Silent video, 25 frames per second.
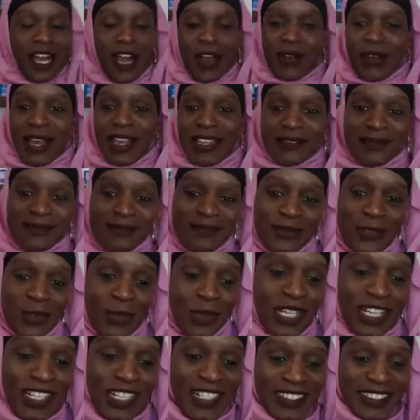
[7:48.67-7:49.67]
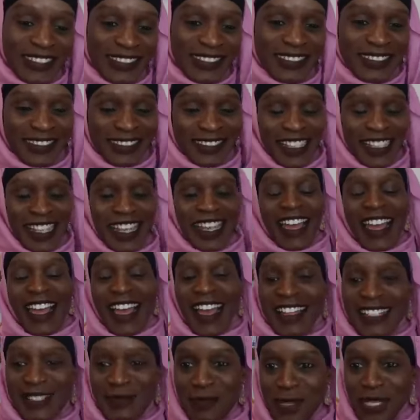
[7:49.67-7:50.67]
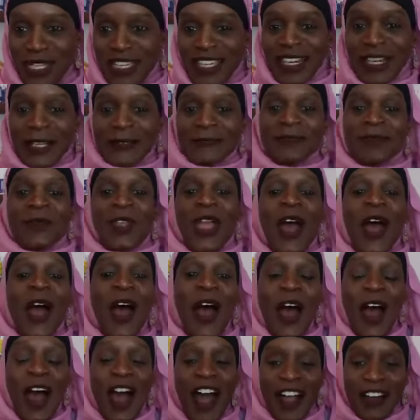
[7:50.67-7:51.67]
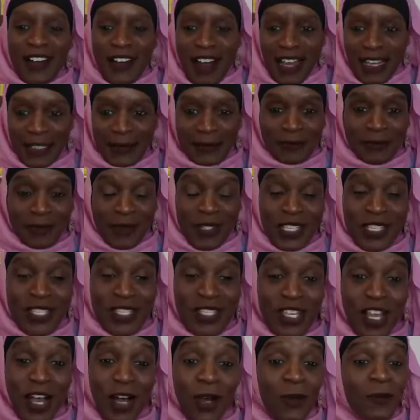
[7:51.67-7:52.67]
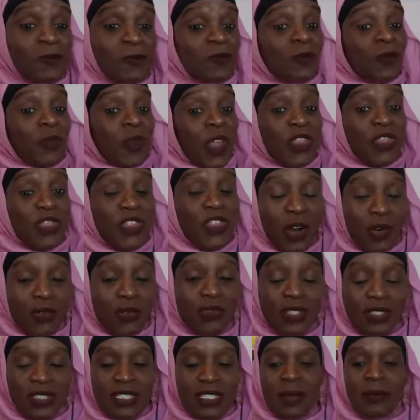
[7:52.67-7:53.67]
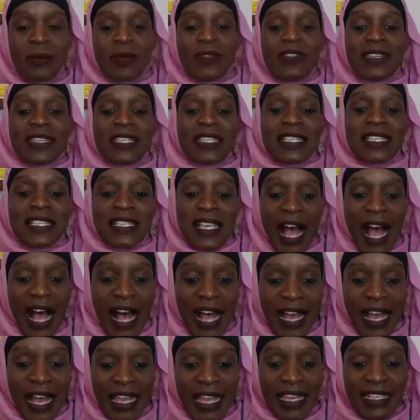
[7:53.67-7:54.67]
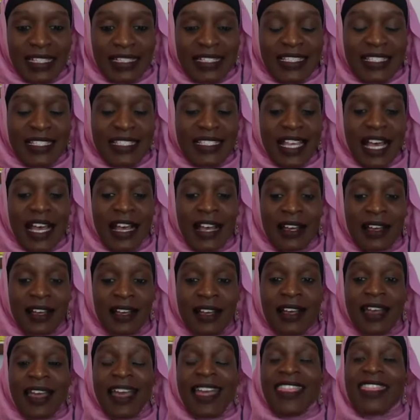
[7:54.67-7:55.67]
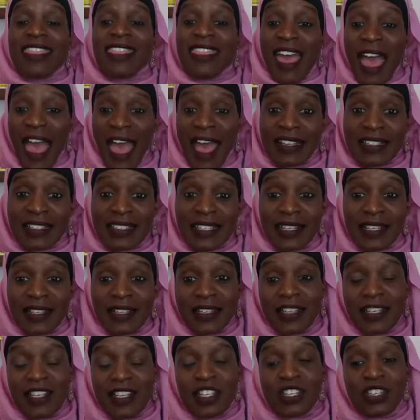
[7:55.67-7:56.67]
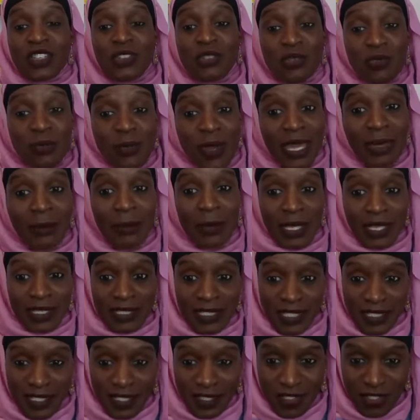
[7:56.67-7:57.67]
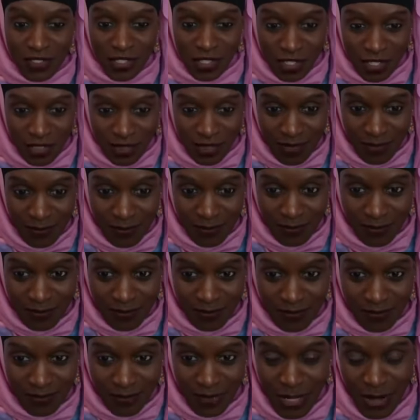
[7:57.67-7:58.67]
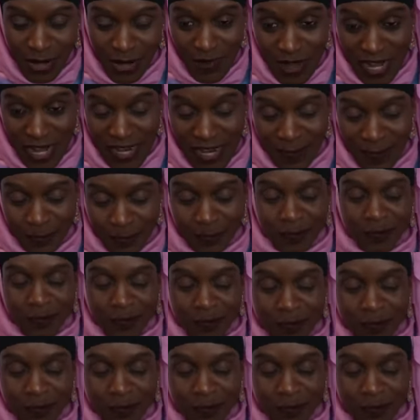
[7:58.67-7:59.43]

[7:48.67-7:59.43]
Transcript: All right, we're good. Had to plug it in. All right, so those are some of the signs that you may be addicted to sugar. All right?